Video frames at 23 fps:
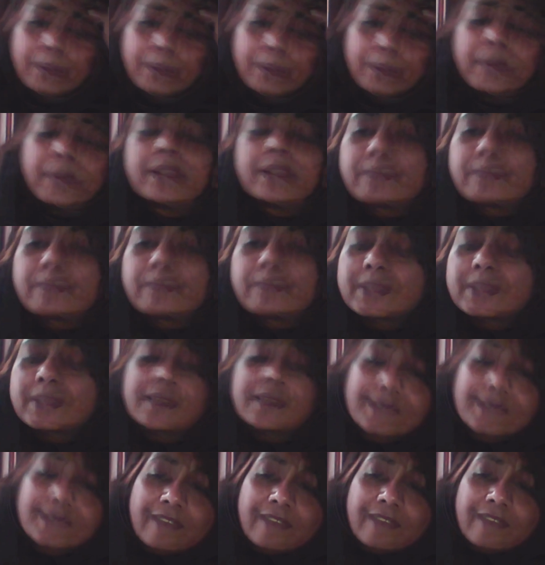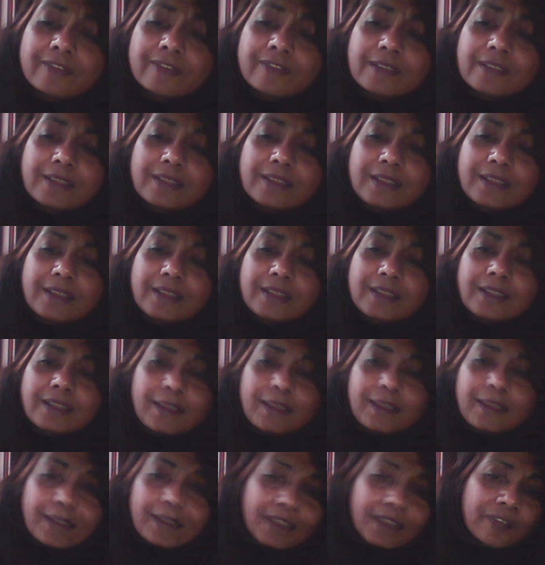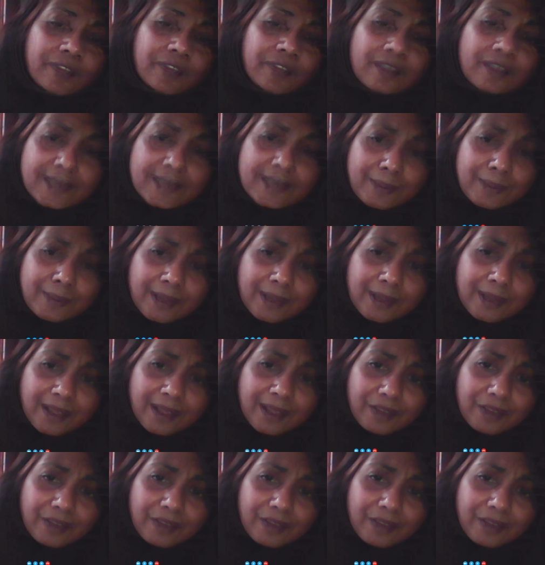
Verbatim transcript: But but they're definitely living a double life.